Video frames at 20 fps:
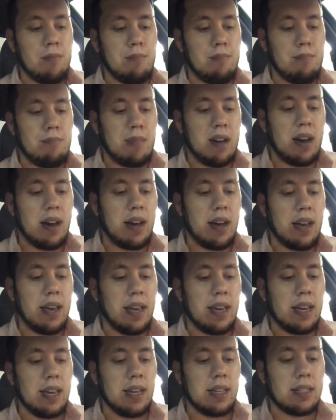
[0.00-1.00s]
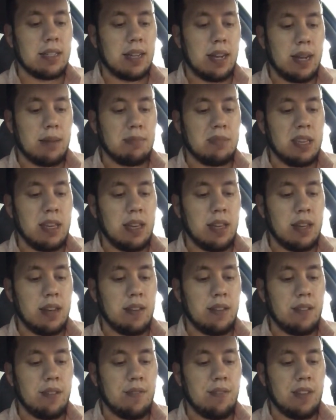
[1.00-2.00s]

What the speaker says: my top 10